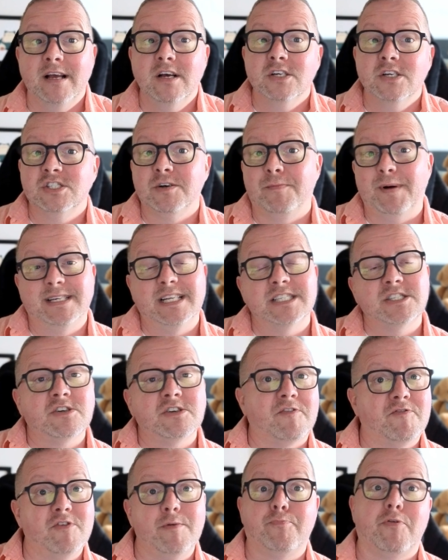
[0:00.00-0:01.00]
my discovery
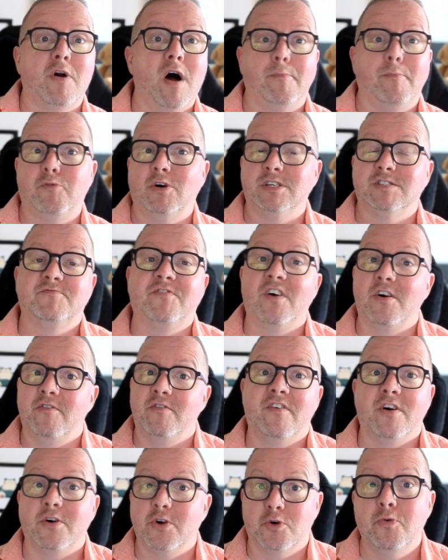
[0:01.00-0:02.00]
prompt was very, very
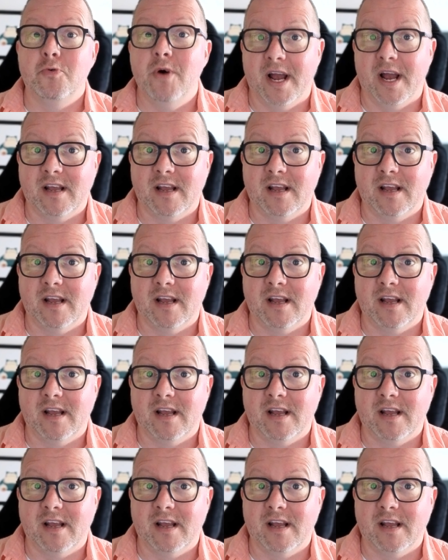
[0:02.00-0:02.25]
quick.